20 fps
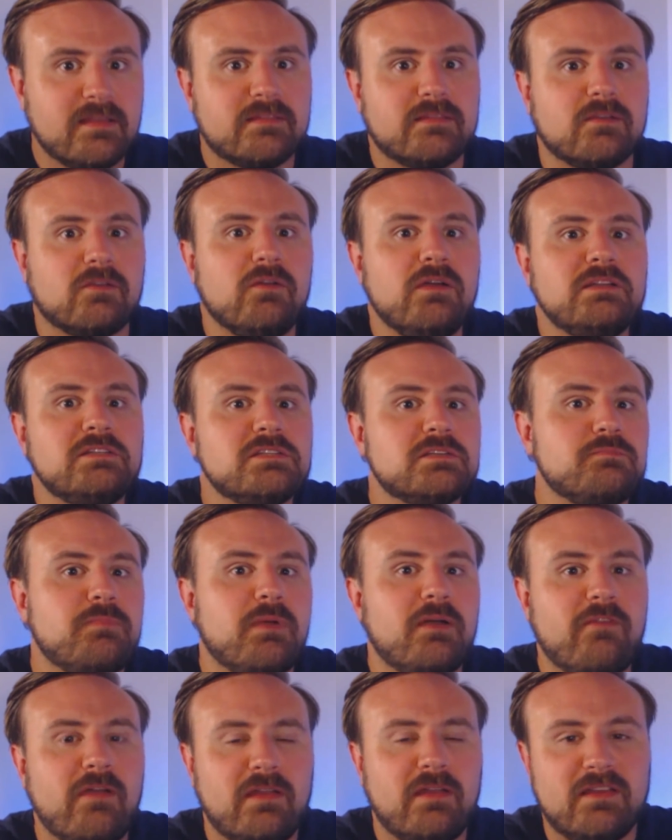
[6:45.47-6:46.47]
So go ahead and just
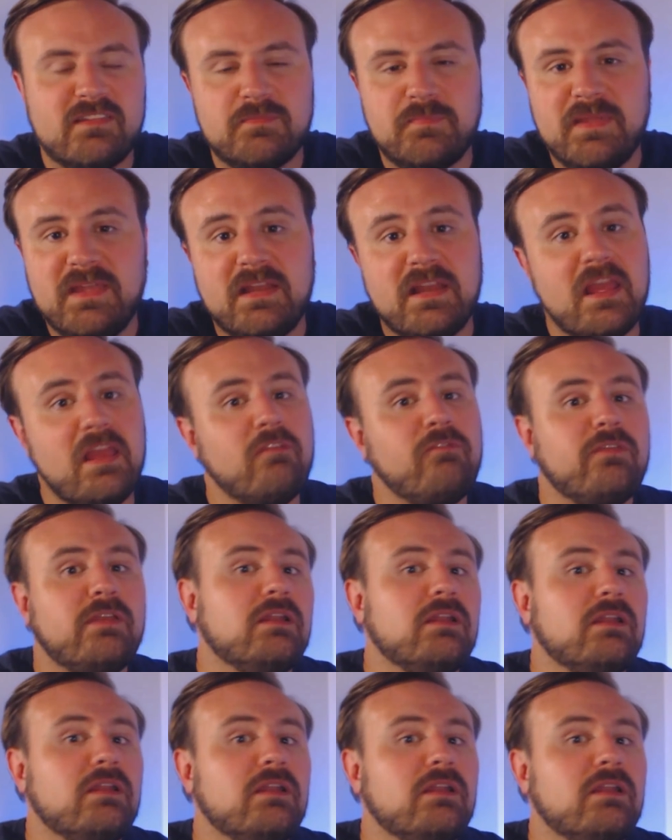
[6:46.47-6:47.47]
buff out his speed if you
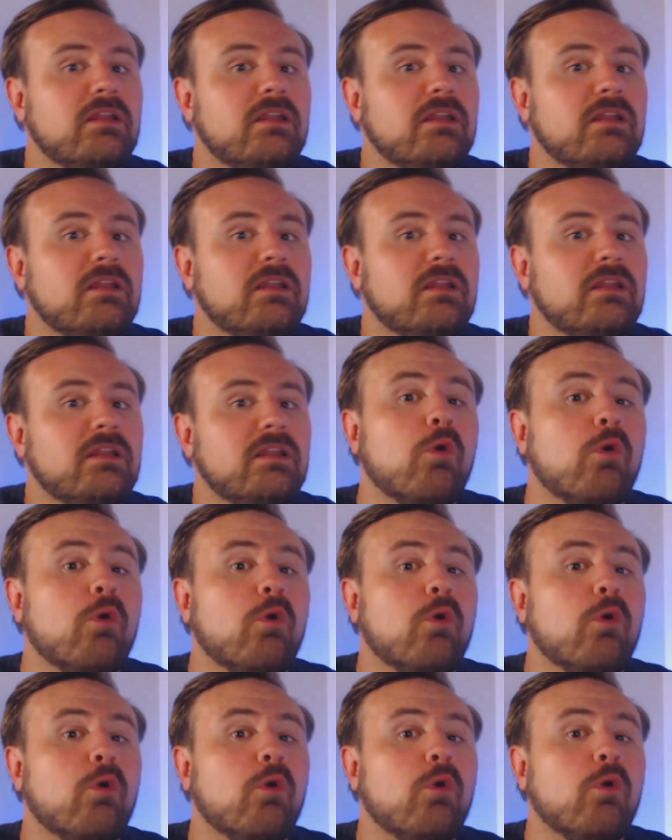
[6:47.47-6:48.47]
don't just have a whole
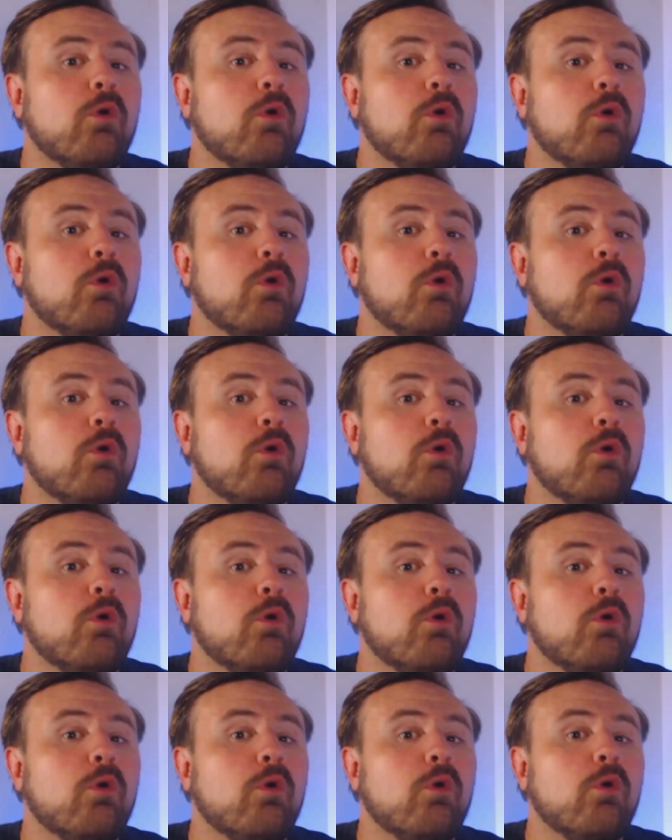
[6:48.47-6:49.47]
horsies on him.
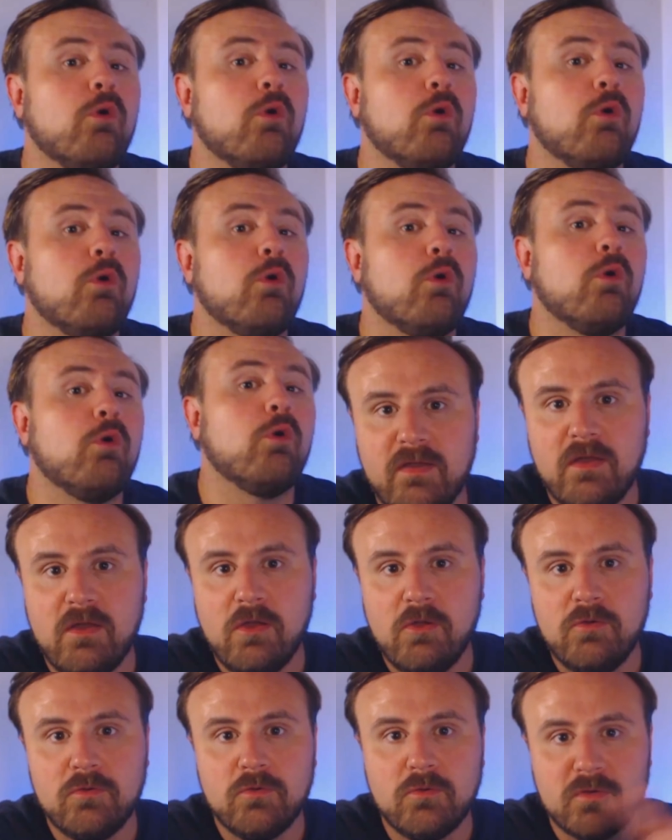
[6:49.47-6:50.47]
If you do have a
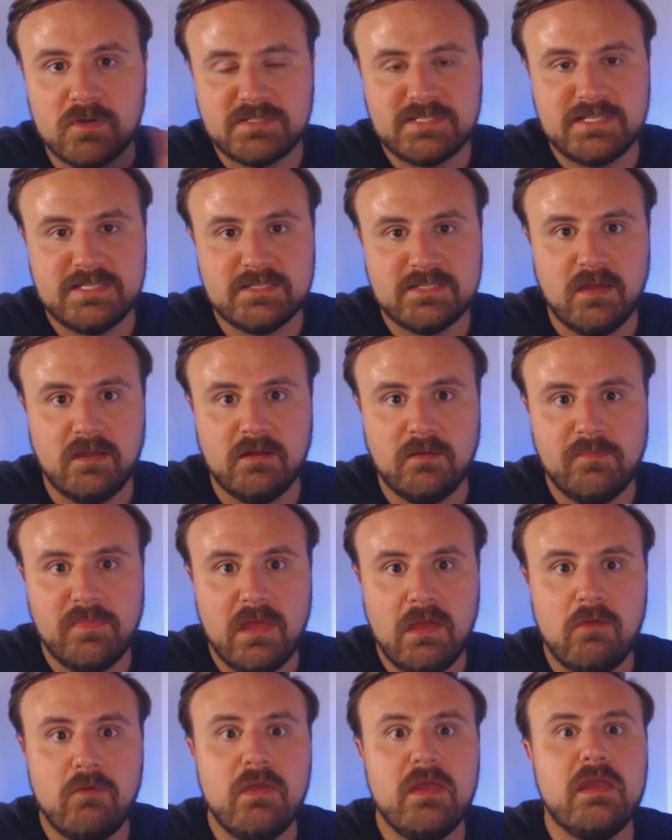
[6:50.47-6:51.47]
whole horsies on him,
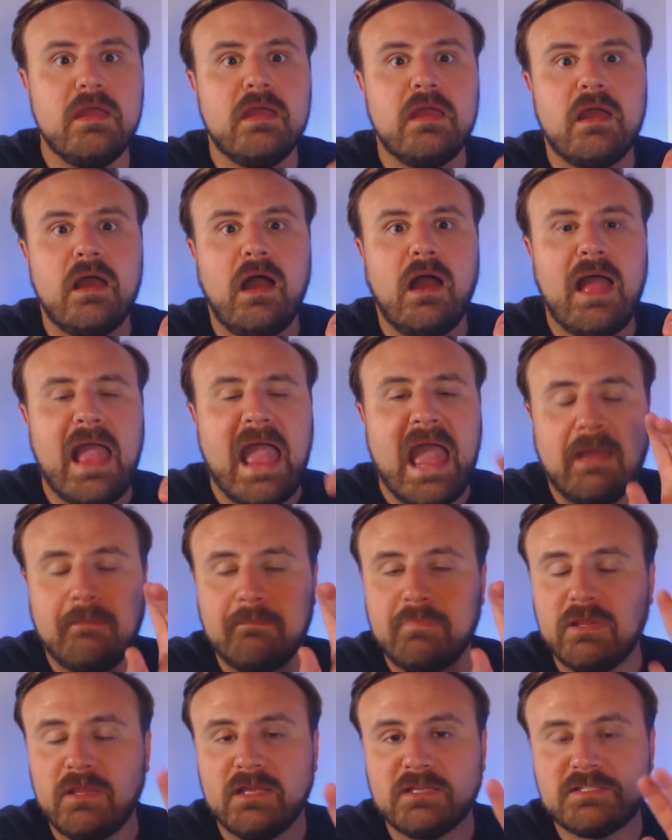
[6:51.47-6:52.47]
though,
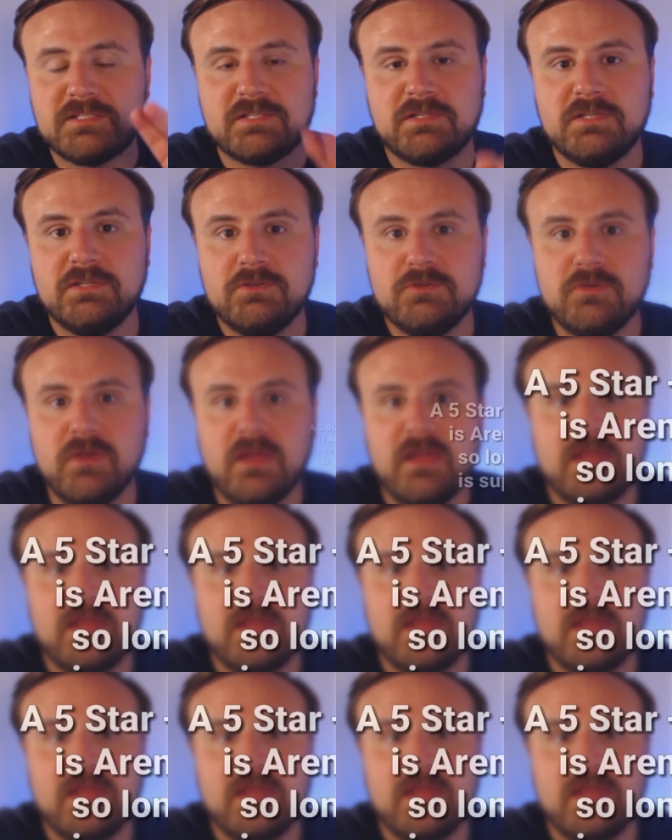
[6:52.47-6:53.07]
at +2,